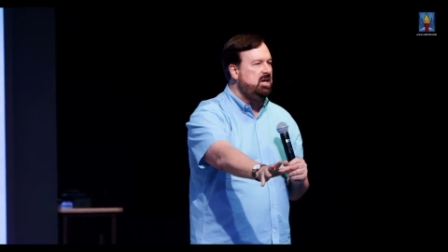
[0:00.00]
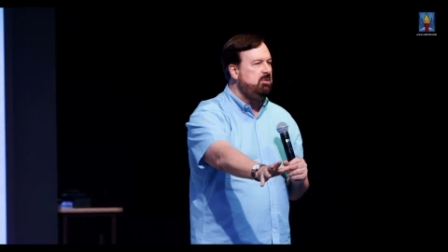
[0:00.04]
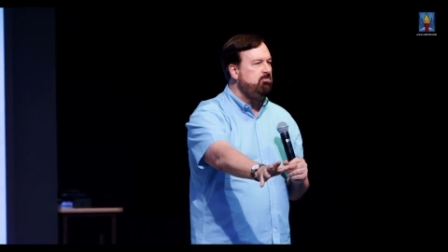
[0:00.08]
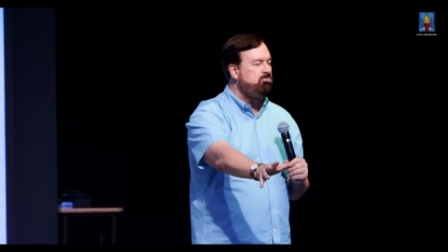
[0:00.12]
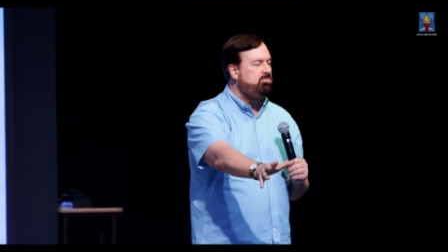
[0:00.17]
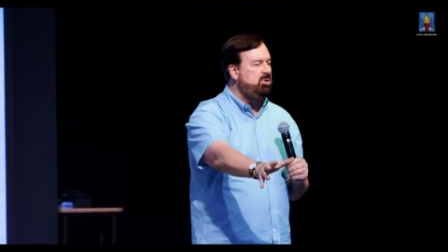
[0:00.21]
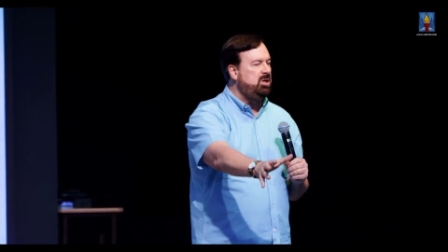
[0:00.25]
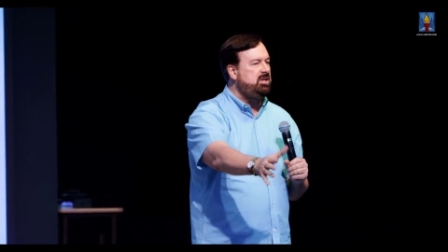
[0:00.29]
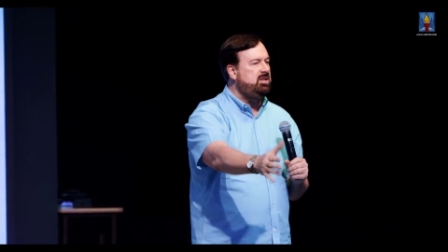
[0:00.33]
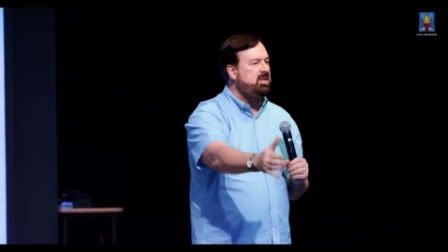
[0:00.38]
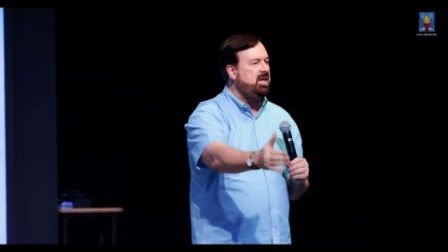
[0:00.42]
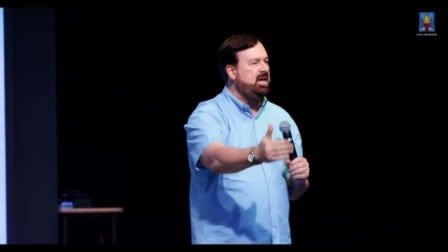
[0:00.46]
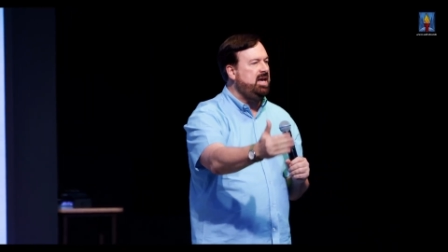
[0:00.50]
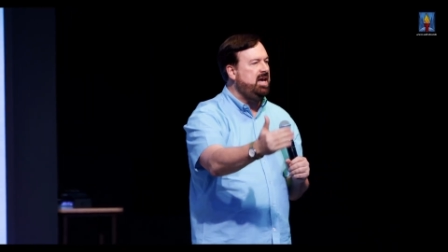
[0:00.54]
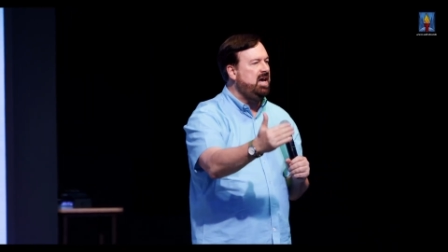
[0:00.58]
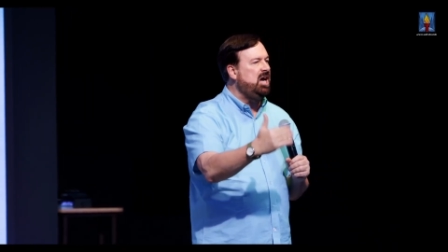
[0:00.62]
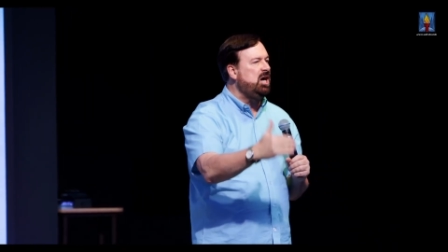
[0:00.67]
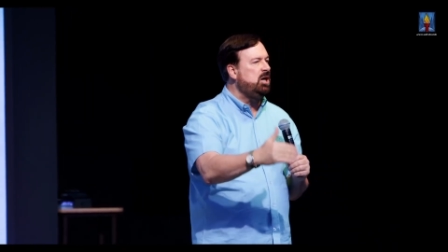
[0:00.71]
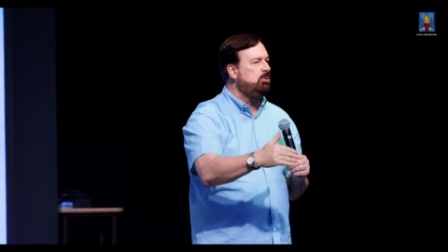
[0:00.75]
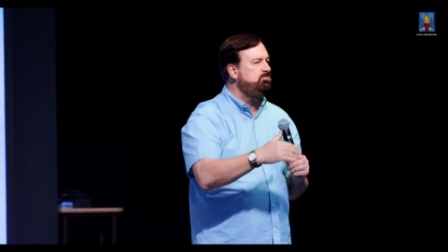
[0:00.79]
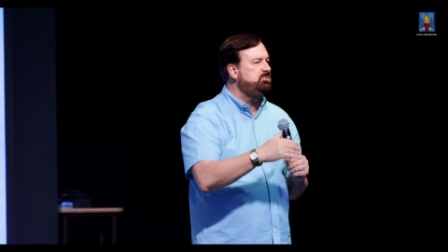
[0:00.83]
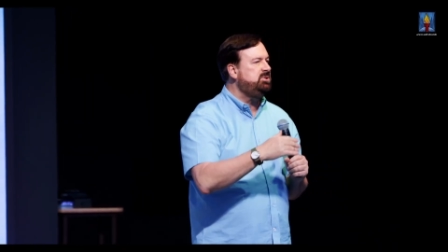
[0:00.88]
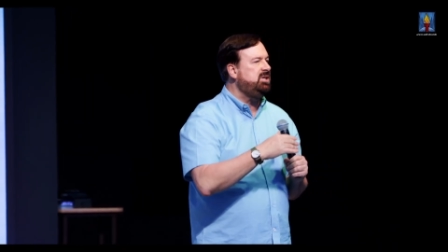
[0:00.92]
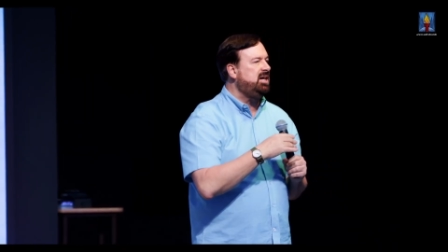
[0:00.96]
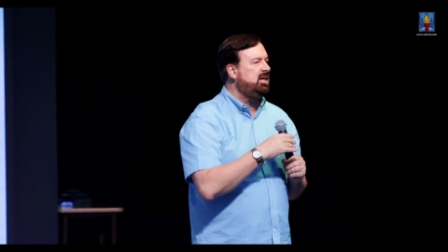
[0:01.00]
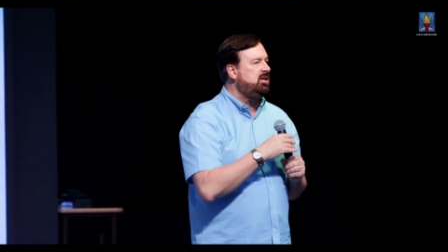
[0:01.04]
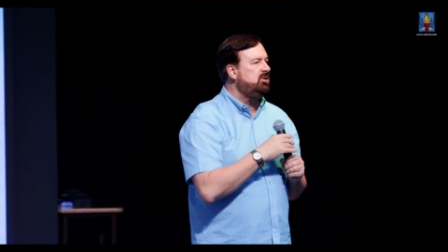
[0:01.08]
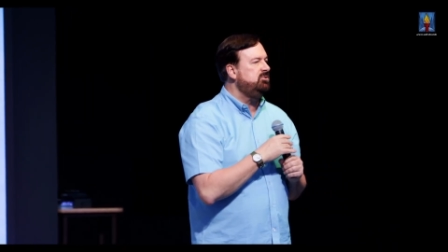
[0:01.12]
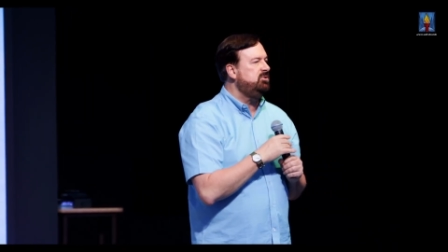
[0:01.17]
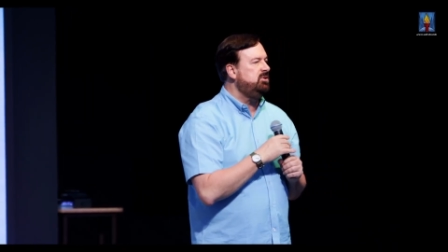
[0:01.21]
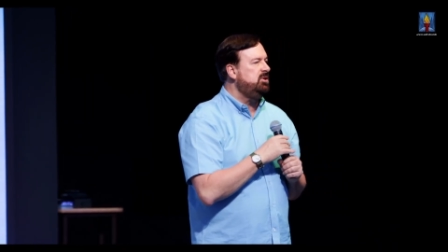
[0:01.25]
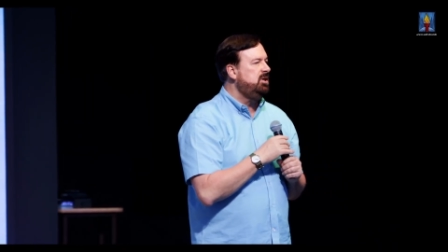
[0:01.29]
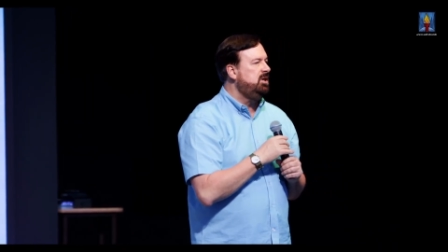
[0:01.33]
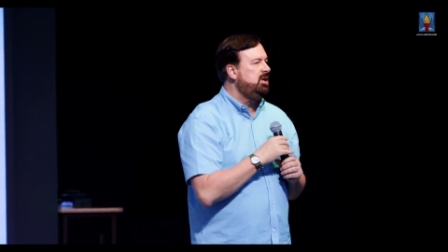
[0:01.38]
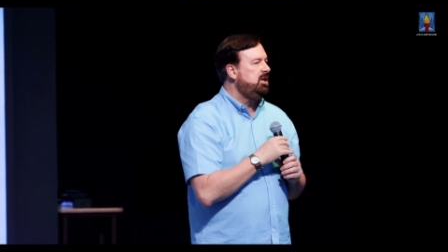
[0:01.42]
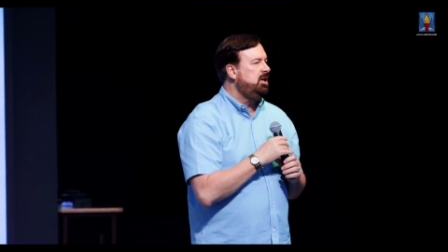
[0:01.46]
but they helped out
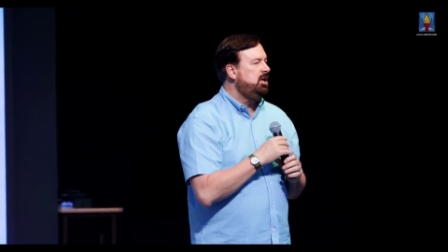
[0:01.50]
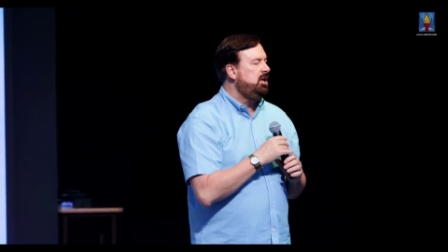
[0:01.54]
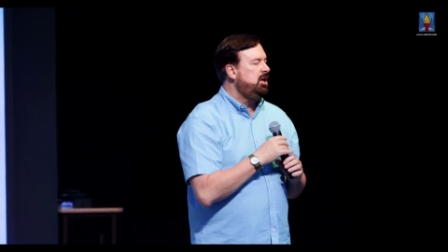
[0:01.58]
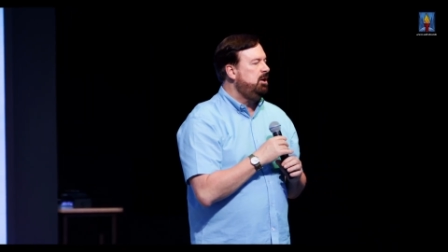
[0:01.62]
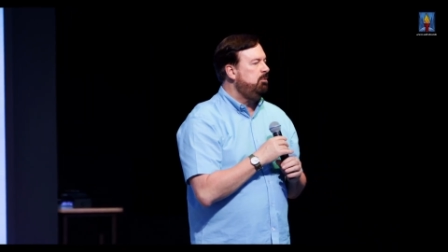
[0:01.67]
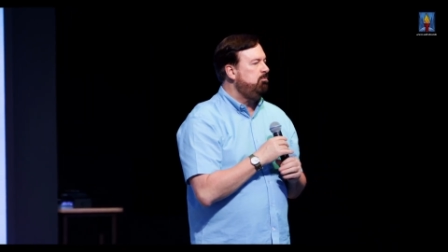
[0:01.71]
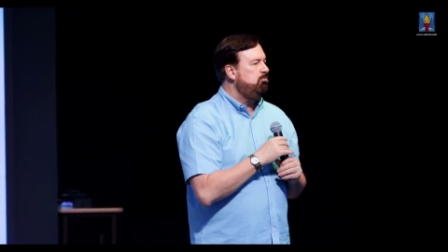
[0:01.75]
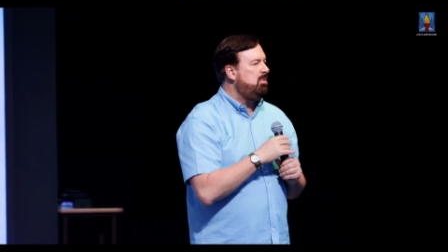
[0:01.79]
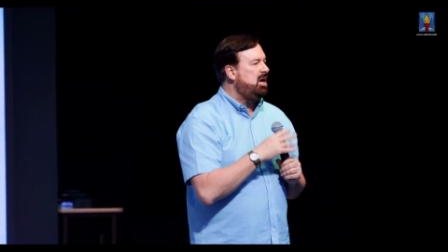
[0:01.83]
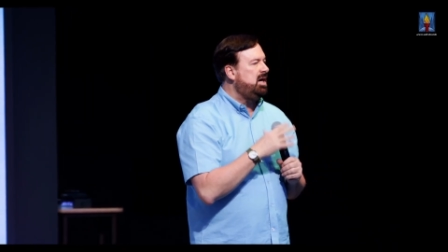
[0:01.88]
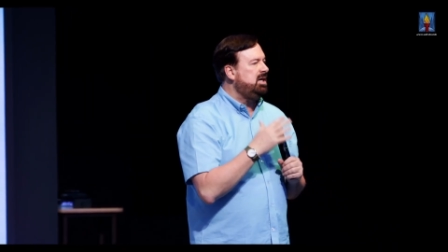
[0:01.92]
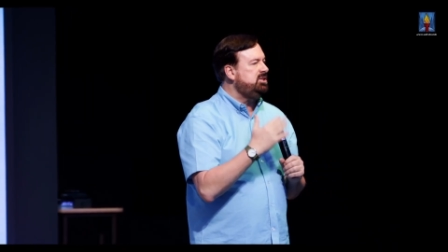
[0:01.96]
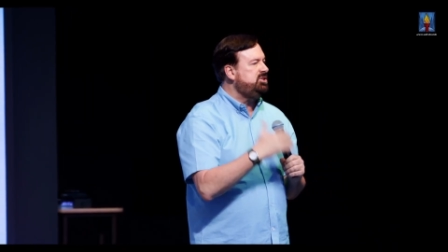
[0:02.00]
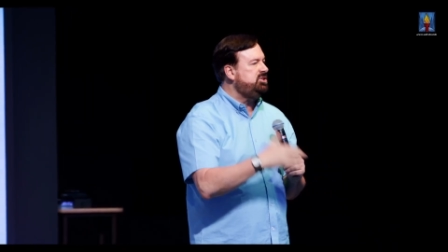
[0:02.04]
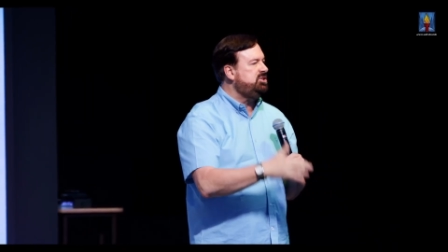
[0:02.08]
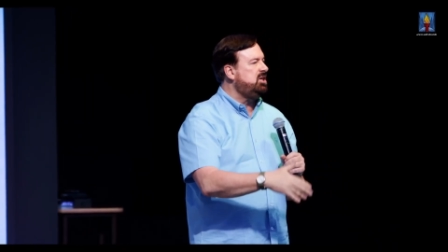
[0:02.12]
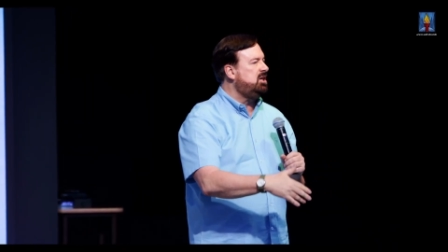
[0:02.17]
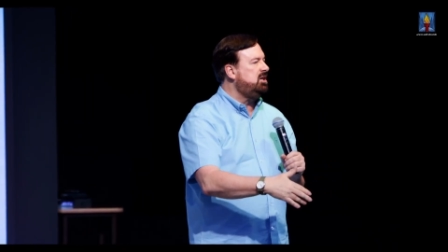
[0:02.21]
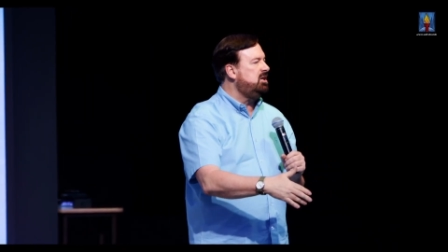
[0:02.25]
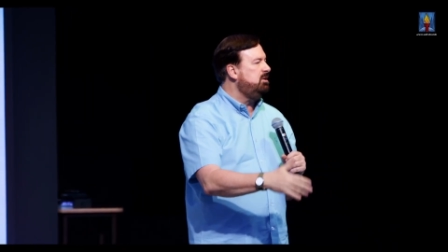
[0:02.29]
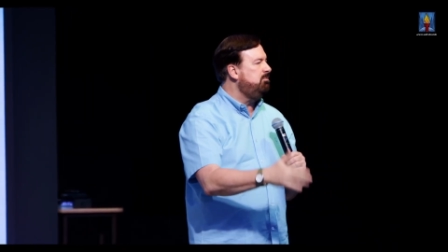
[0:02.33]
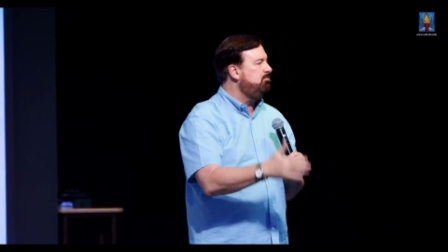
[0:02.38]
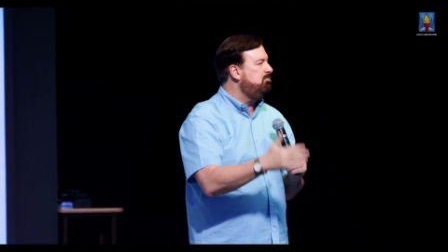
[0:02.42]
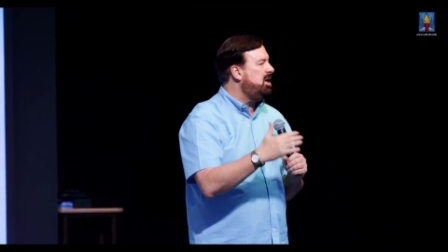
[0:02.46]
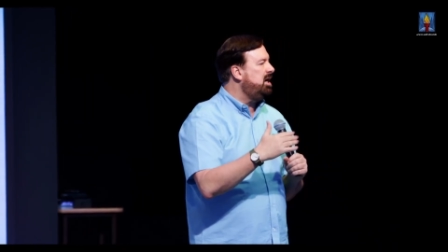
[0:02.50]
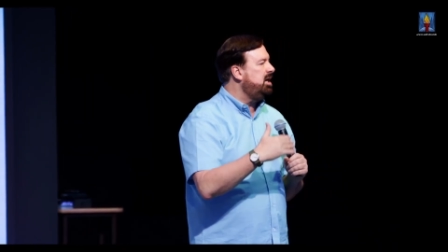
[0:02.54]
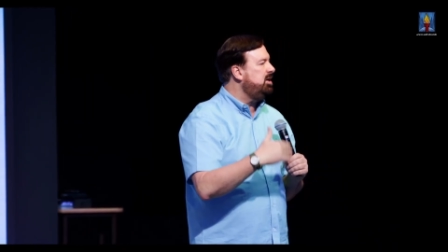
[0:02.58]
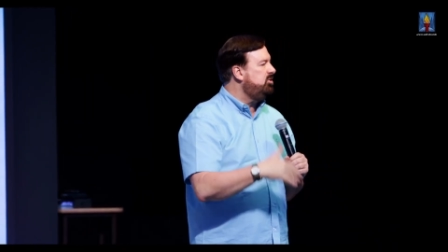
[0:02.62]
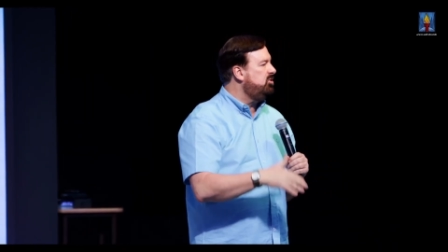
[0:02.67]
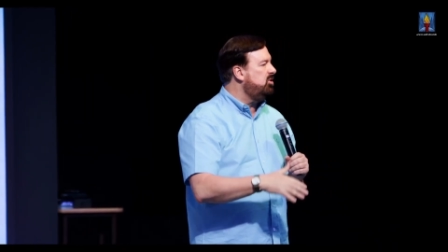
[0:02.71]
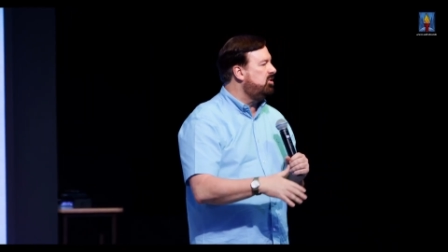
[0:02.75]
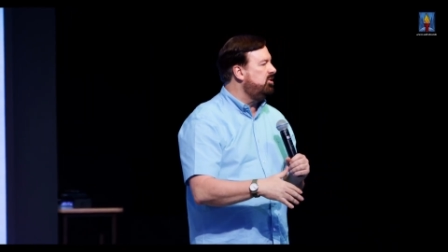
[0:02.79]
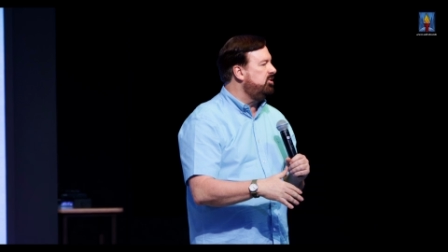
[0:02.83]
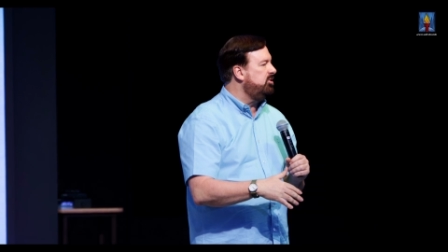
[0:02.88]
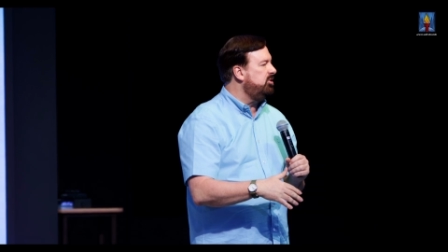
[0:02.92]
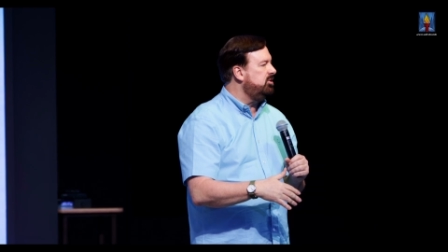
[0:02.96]
my son, my
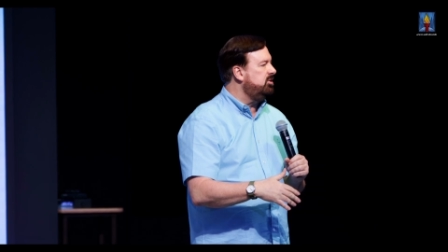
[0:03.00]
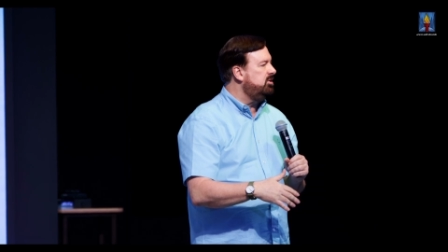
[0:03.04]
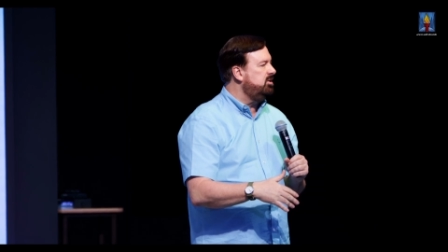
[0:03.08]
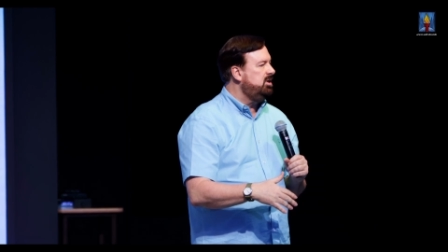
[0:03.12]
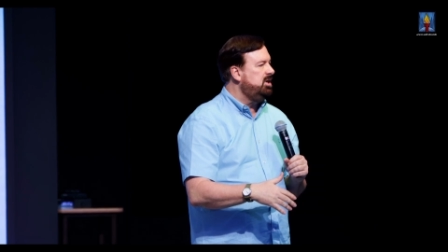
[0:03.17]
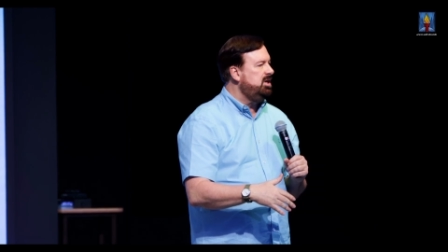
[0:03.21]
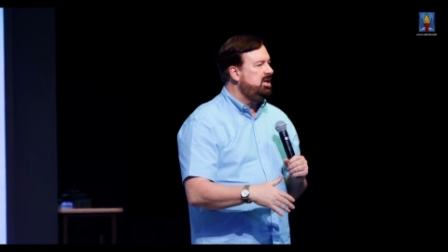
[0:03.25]
daughter.